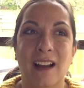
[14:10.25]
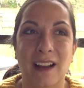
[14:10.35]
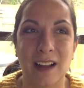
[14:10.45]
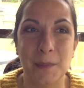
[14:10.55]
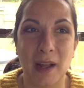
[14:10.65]

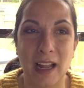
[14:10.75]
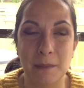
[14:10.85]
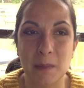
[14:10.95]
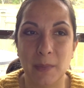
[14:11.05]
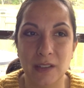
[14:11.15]

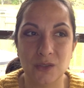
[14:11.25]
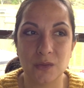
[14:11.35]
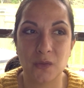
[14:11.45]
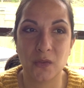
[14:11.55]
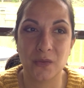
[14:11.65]
I'm
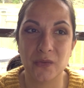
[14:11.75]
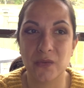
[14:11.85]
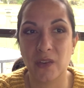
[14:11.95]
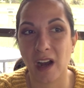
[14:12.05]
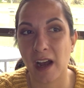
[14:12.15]
about
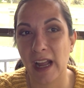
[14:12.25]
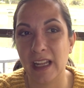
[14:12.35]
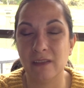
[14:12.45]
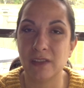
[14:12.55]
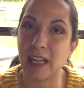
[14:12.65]

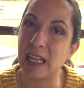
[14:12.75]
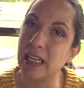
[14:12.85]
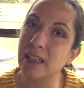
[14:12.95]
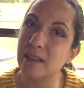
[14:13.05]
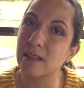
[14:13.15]

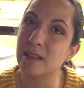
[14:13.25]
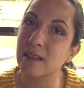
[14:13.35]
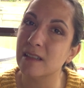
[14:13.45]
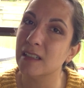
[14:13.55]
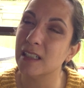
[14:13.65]

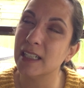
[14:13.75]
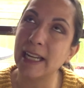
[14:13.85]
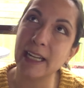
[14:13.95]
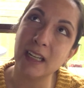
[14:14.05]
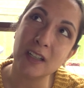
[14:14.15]

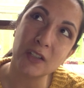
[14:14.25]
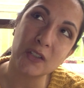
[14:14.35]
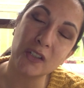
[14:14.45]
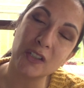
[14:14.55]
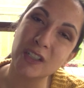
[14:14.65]

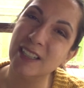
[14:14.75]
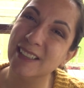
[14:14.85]
5'8"-ish.